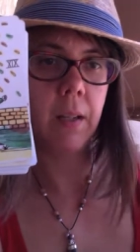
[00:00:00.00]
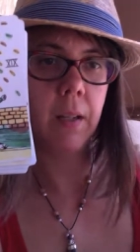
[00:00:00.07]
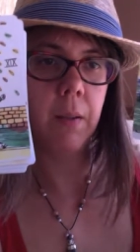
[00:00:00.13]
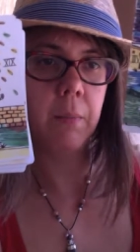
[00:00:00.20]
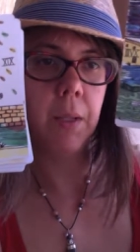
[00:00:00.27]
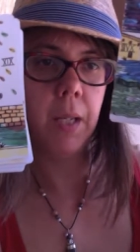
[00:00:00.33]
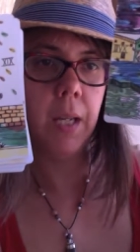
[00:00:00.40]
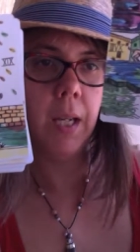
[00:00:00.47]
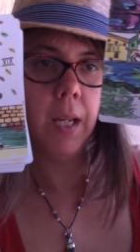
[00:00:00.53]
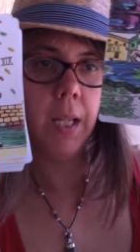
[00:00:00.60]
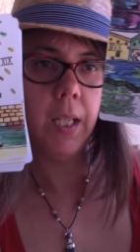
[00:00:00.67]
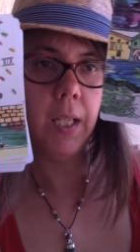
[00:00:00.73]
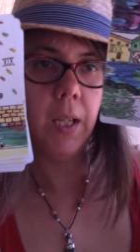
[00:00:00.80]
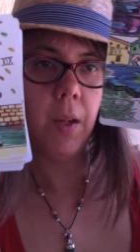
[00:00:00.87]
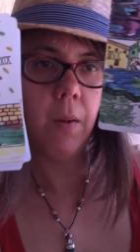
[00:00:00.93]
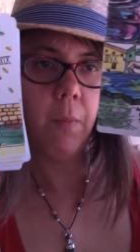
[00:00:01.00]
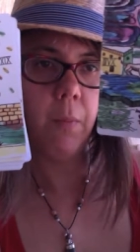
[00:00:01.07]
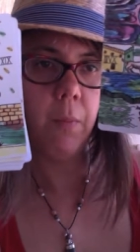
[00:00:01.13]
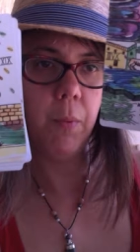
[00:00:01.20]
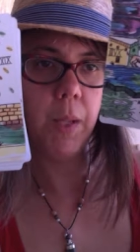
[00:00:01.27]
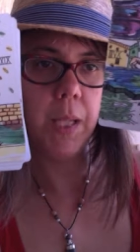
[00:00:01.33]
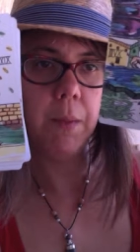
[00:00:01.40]
on them,
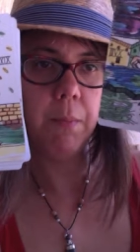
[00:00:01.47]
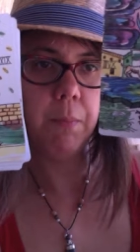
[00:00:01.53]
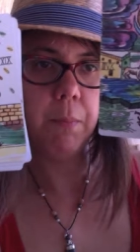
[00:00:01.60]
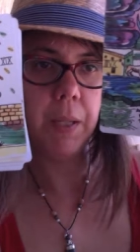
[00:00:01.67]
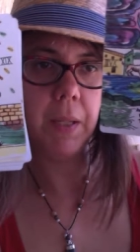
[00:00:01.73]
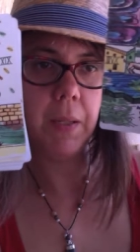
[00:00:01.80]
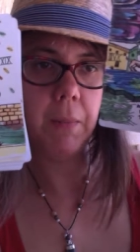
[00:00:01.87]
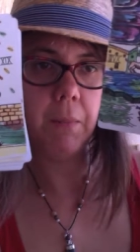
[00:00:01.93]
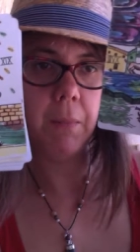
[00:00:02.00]
really be